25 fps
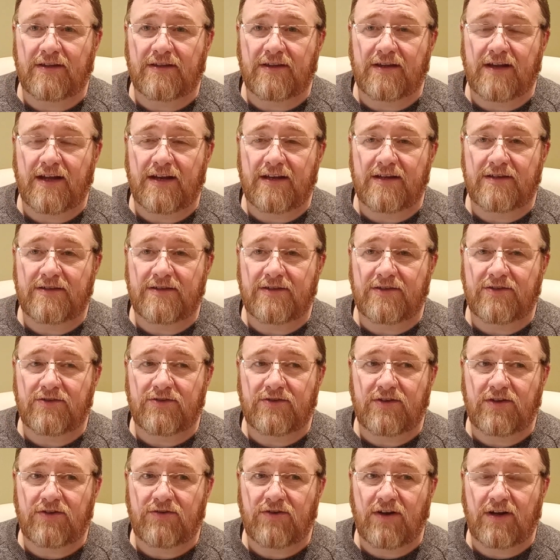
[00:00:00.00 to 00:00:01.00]
the Guinness they used
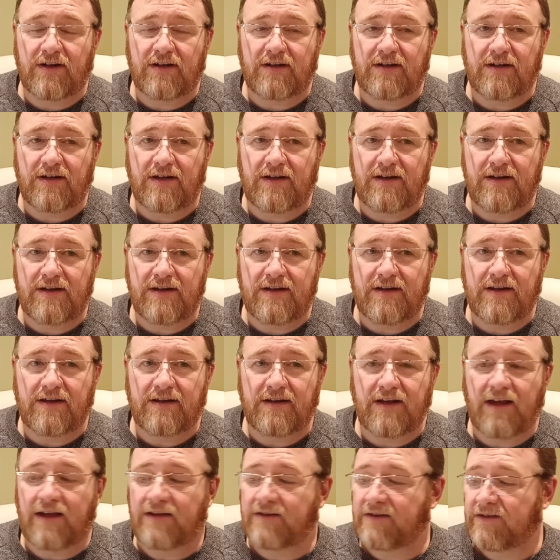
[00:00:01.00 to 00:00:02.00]
to drink, and
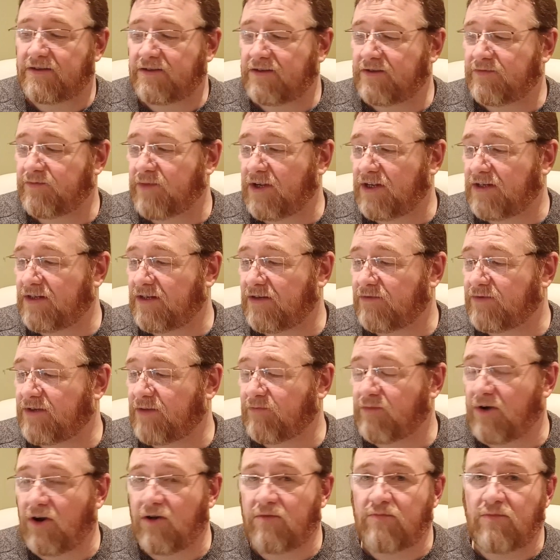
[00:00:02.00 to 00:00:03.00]
yes, it just basically was a
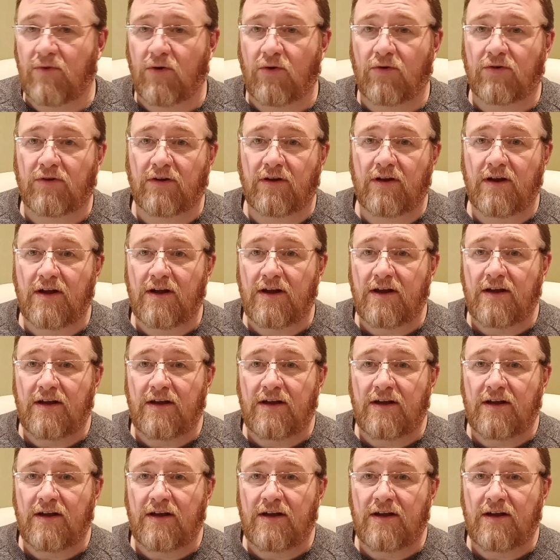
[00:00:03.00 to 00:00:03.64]
brown bottle.